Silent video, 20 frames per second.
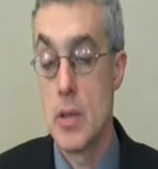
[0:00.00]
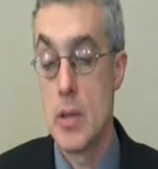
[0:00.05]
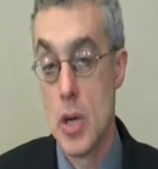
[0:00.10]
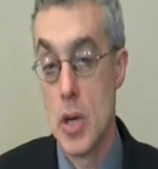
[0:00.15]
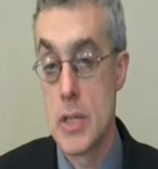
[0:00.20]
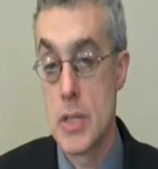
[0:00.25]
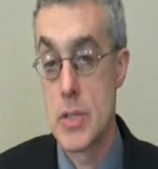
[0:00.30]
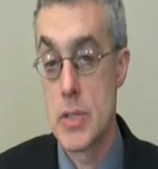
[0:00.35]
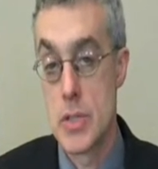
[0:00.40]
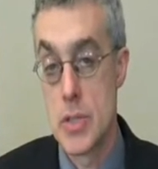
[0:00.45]

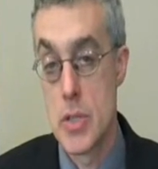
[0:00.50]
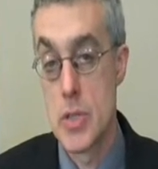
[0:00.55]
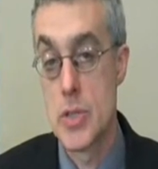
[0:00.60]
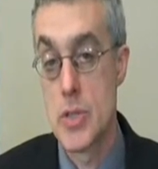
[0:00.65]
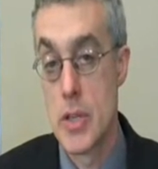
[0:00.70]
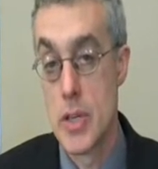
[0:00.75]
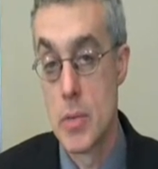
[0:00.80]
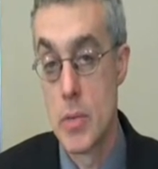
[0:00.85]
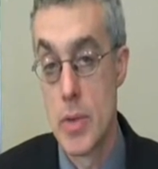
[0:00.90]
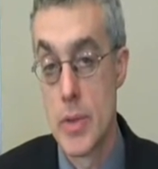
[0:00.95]
costs
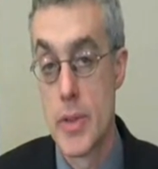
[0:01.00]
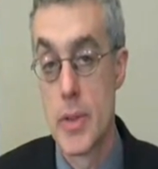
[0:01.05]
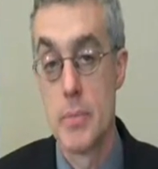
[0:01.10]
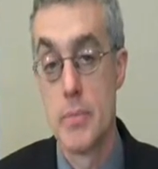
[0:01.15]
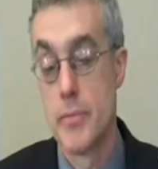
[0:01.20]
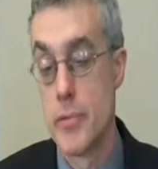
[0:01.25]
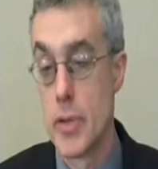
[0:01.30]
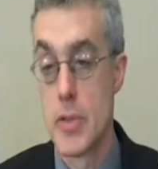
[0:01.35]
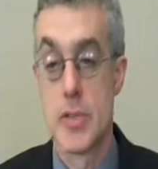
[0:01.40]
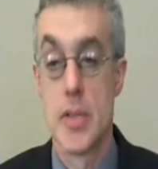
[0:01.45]
associated with them,
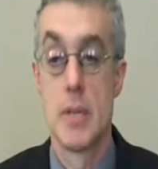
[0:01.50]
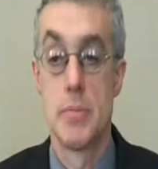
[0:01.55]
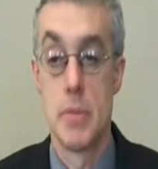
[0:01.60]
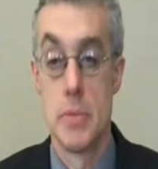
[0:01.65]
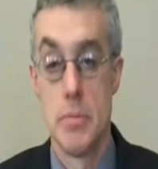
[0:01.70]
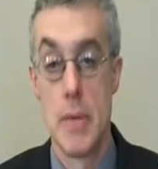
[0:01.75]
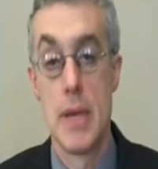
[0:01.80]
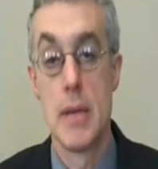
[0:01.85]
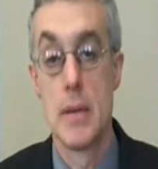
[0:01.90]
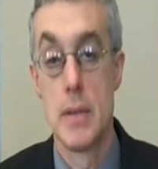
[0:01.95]
for
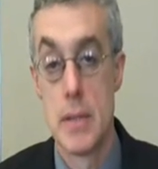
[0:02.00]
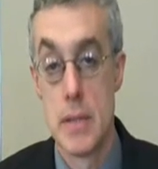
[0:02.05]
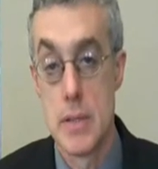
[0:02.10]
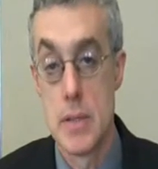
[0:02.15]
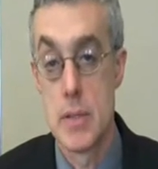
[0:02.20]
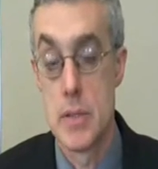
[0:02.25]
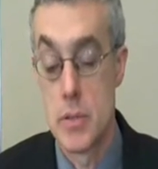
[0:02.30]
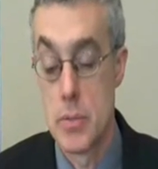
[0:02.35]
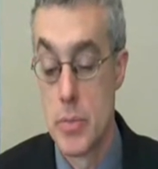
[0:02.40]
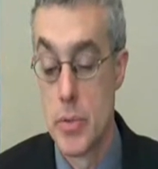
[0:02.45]
example,
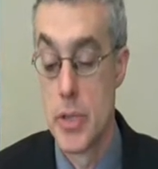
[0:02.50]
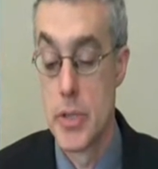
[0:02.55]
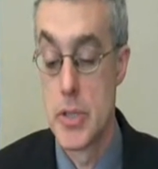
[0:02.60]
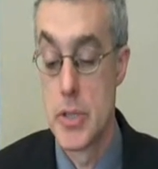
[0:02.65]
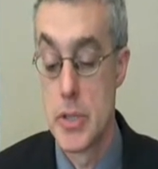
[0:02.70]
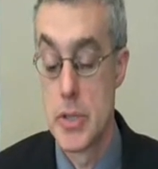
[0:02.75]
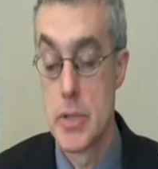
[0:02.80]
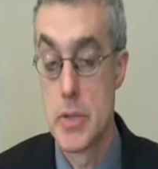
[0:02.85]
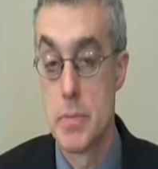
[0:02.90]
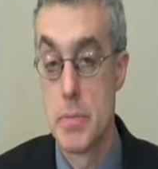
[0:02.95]
maintenance on
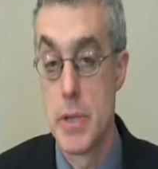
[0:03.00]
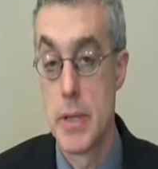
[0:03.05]
bridges,